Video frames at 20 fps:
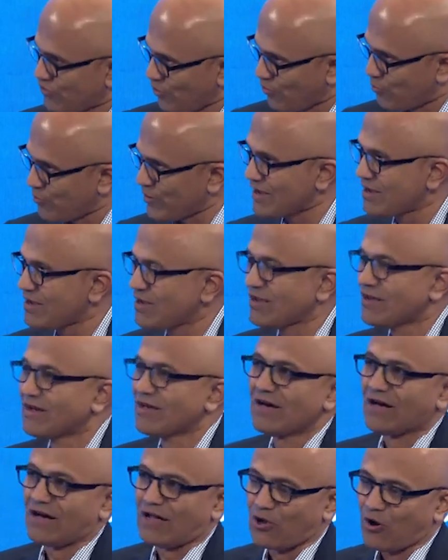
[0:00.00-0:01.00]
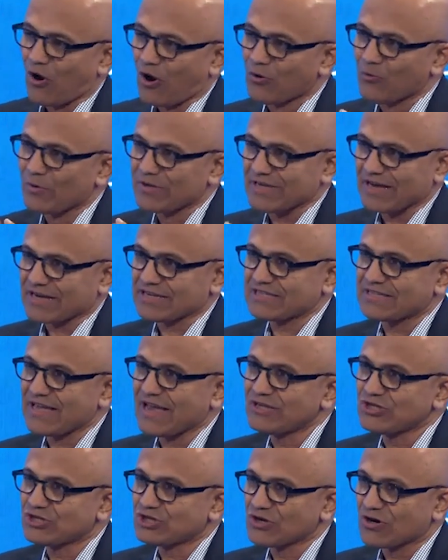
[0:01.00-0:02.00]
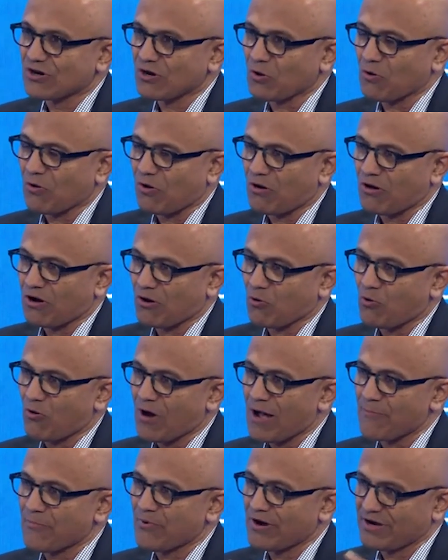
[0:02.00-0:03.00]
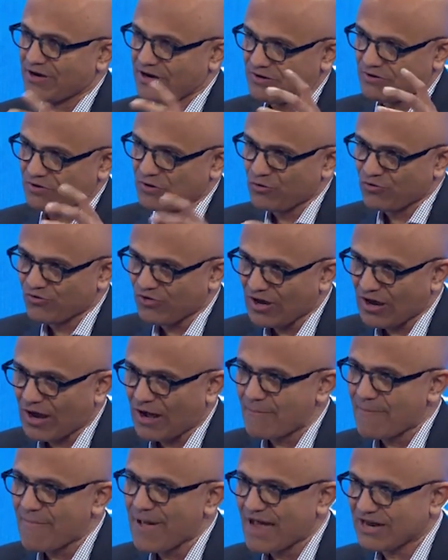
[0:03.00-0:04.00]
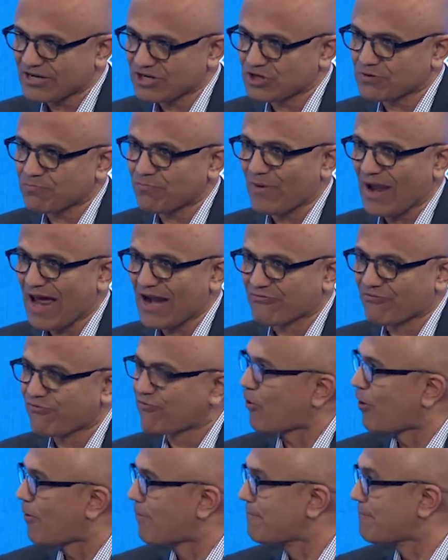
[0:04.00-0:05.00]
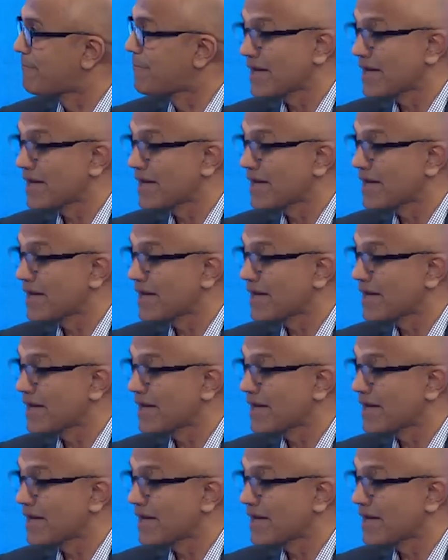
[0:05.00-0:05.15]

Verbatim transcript: So we, along with Accenture, co uh, cooperated using our mesh platform,